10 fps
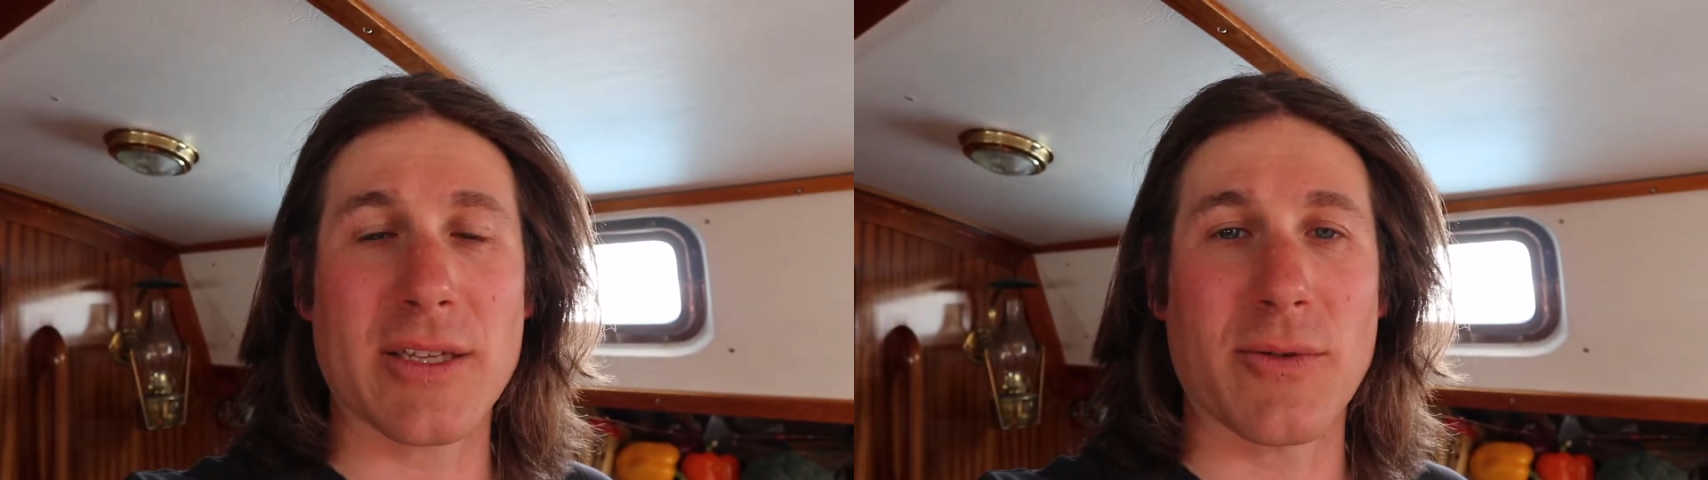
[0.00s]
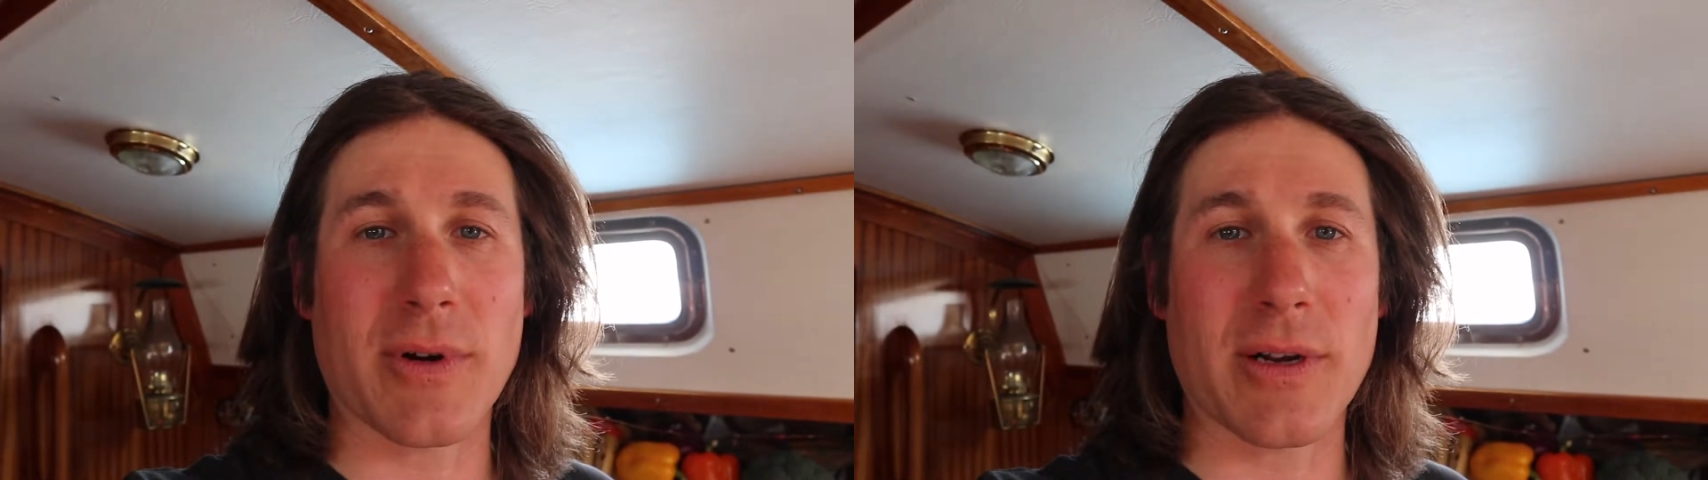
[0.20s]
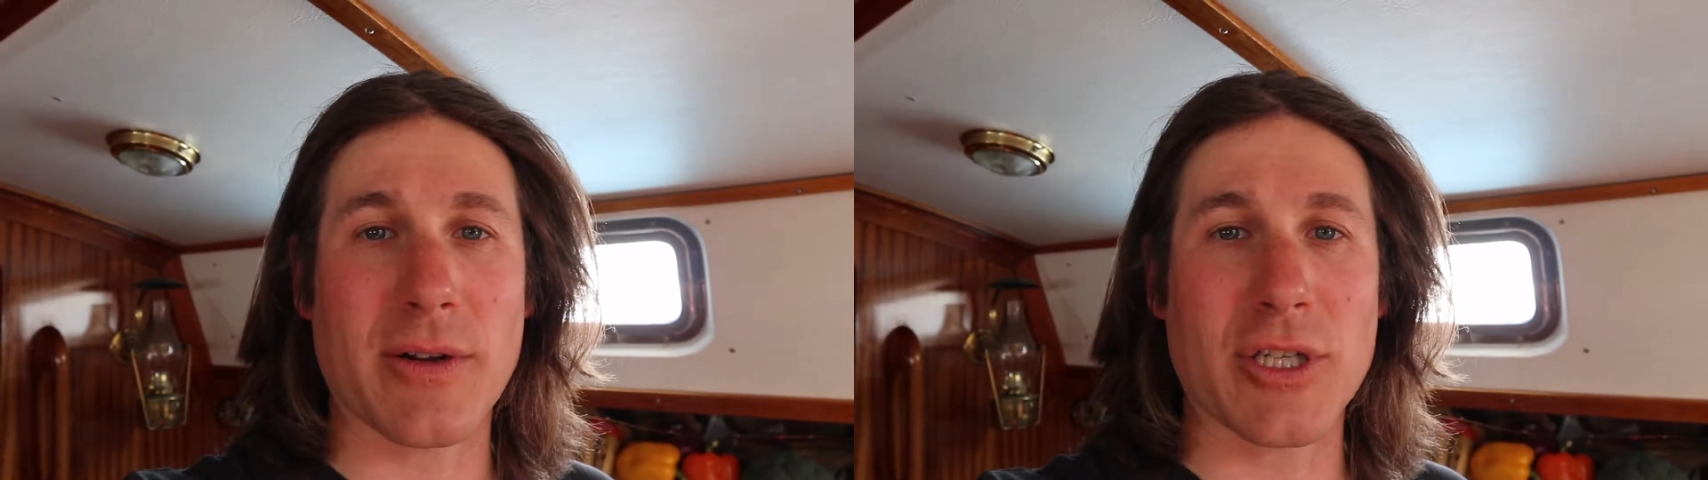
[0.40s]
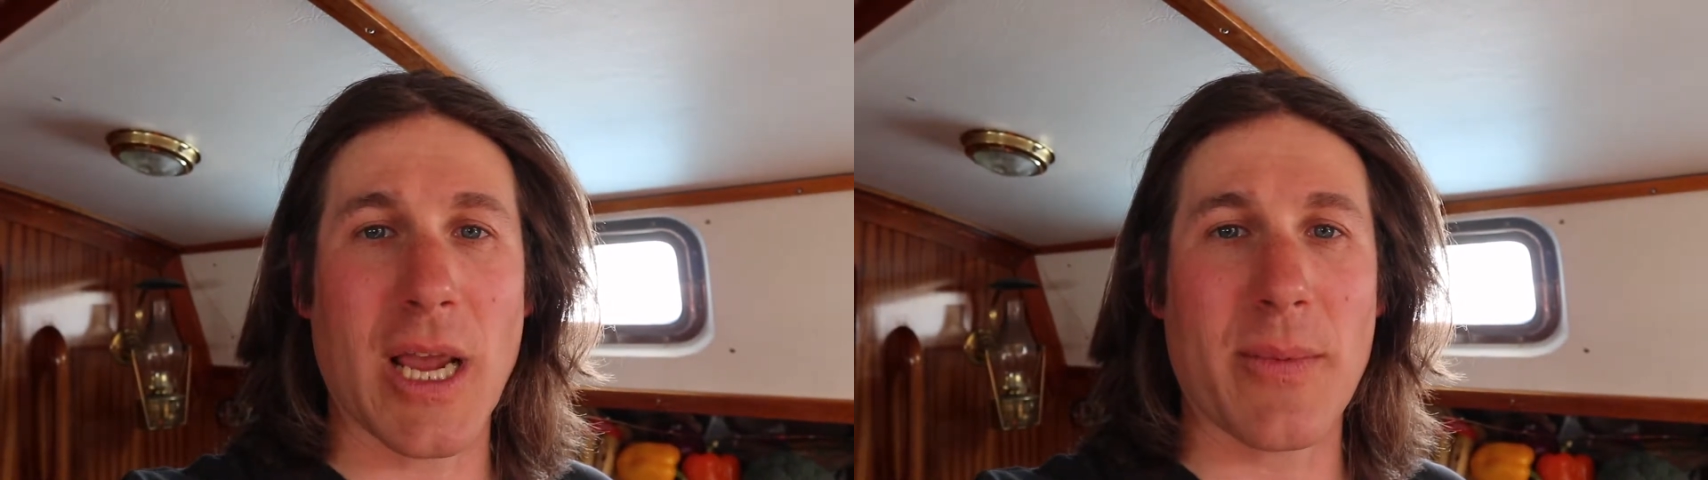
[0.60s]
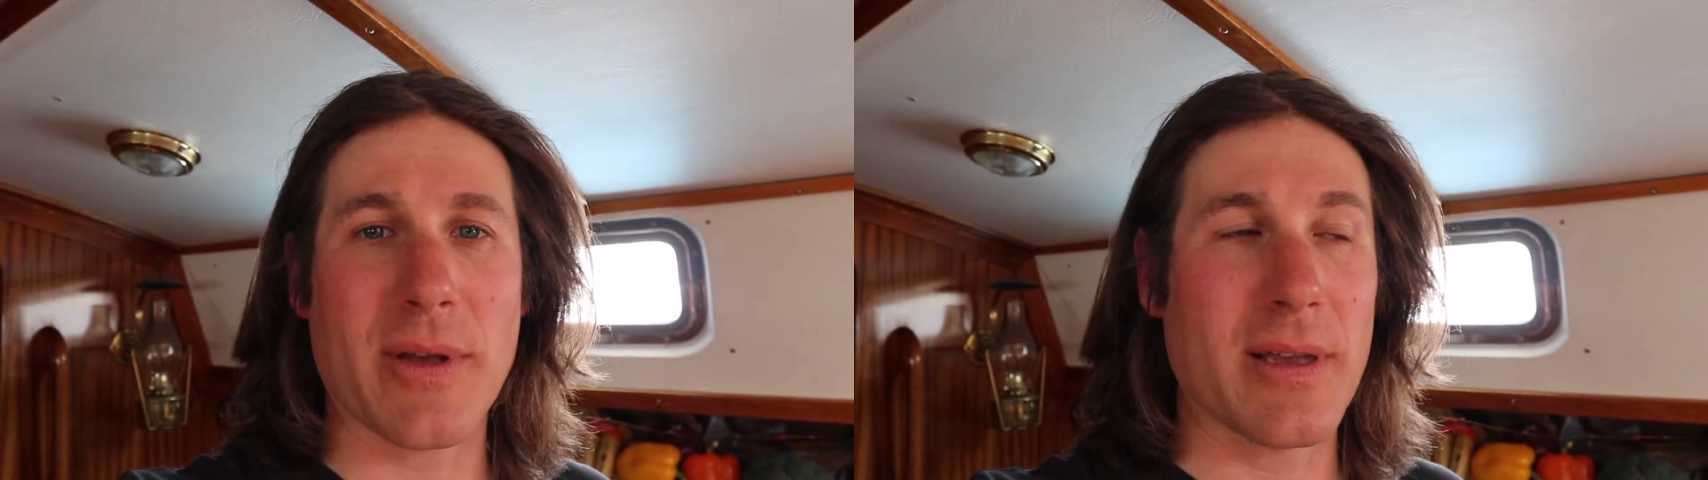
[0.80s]
so we're in good
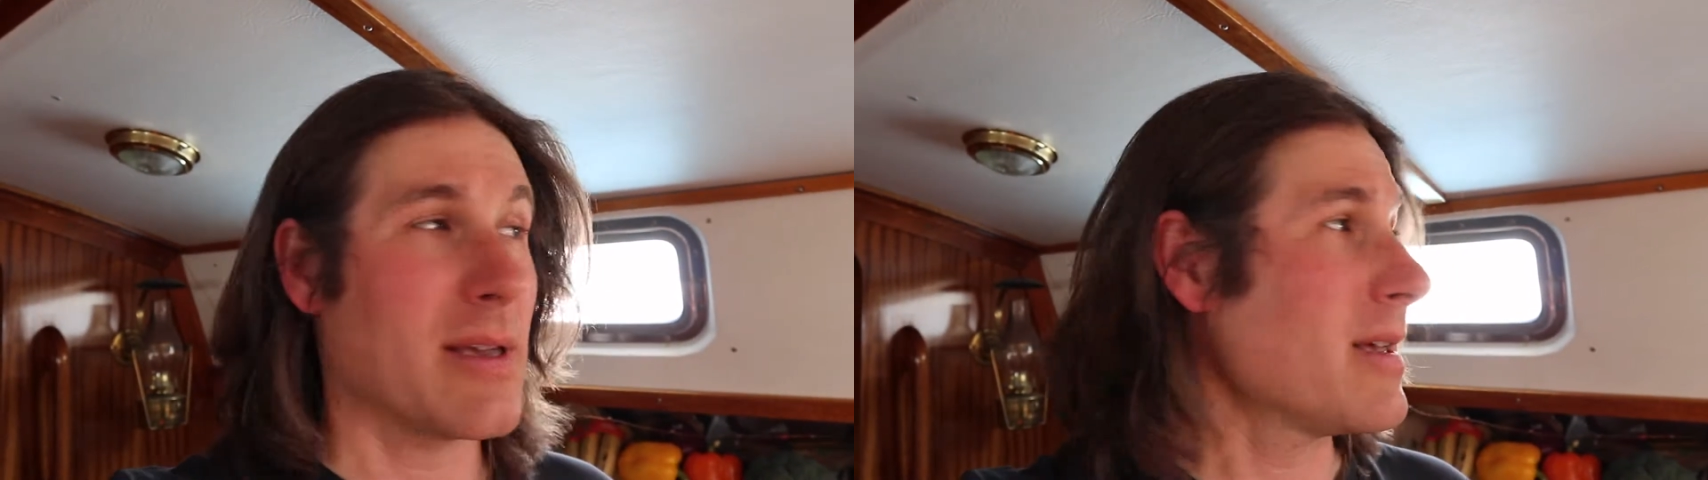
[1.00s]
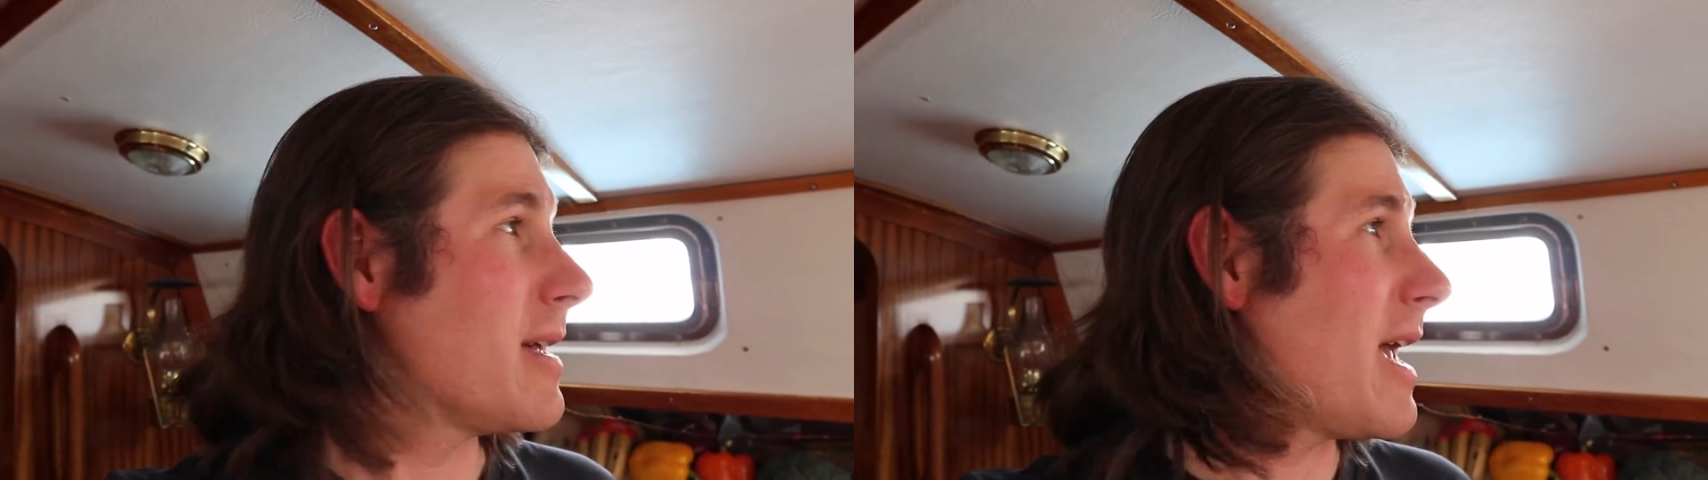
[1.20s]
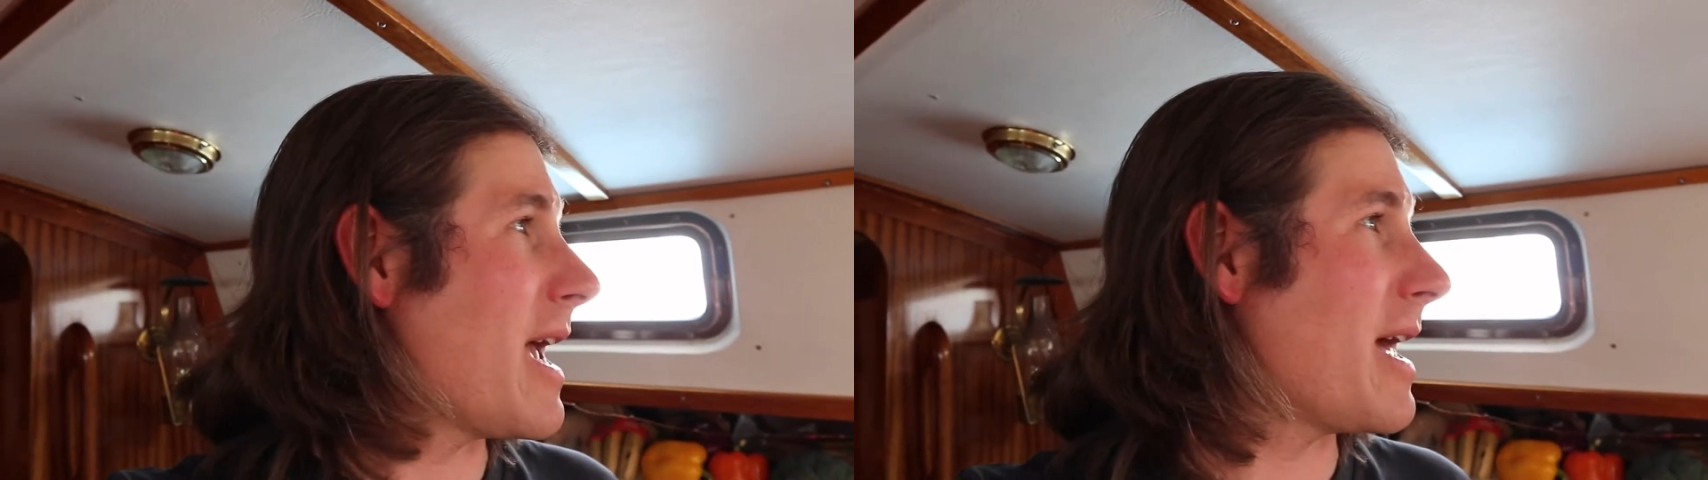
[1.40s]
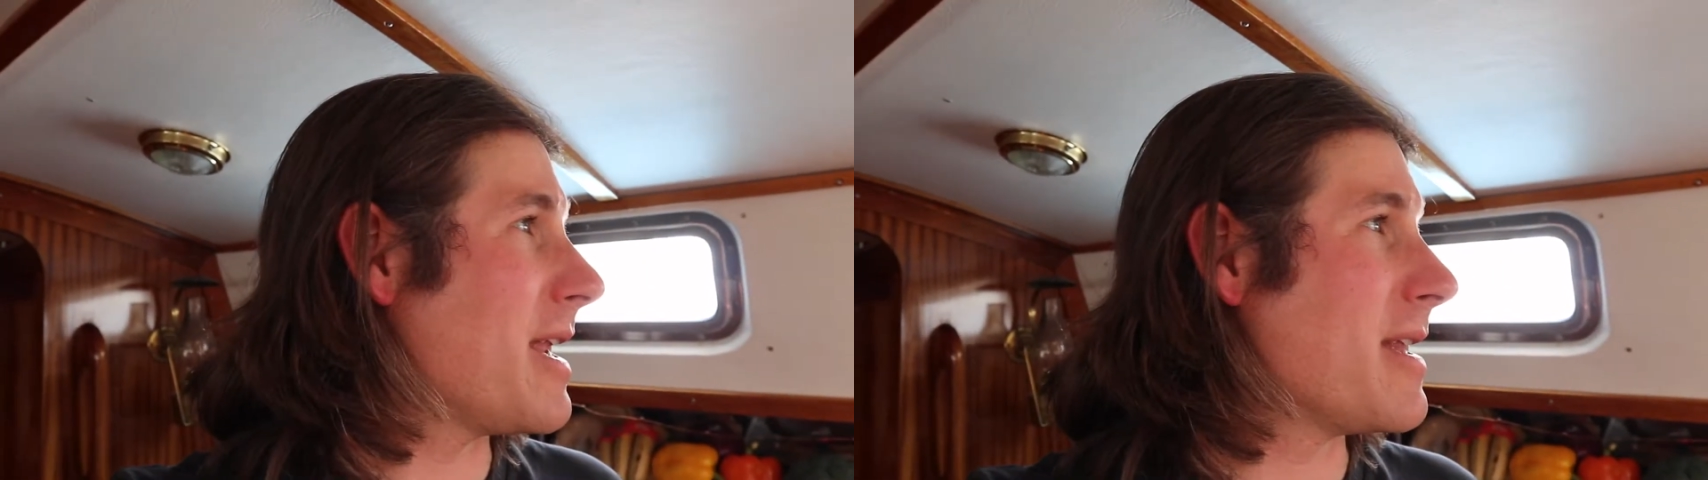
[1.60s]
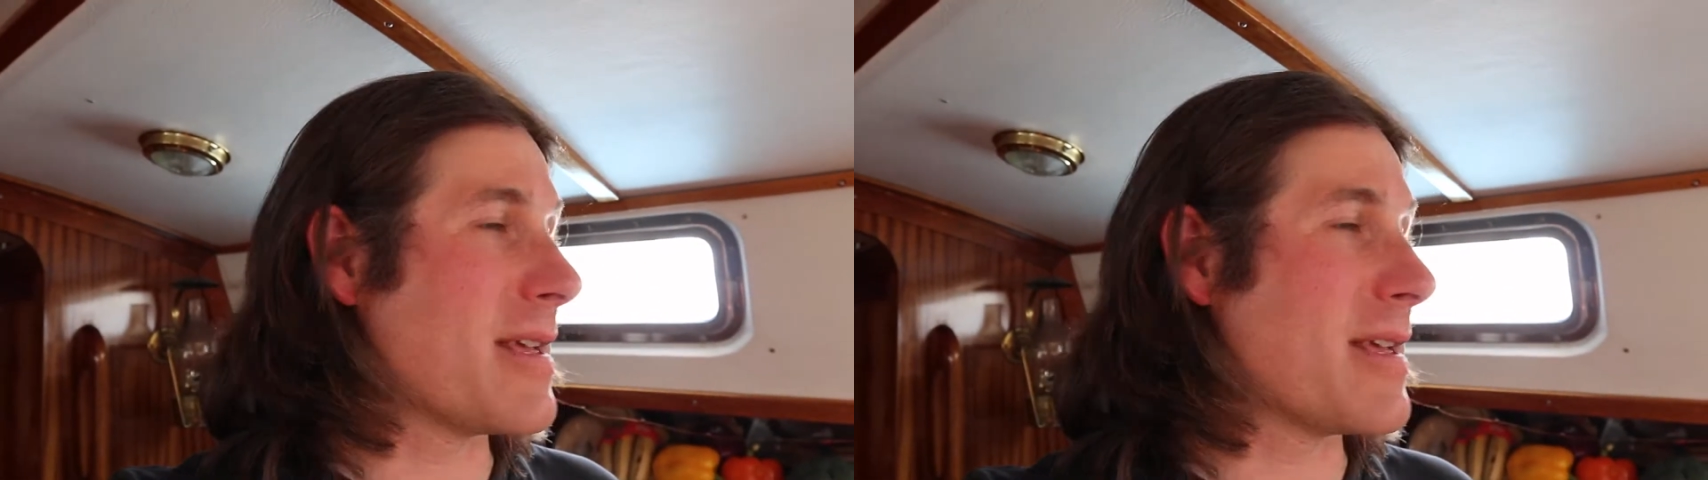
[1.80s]
shape. And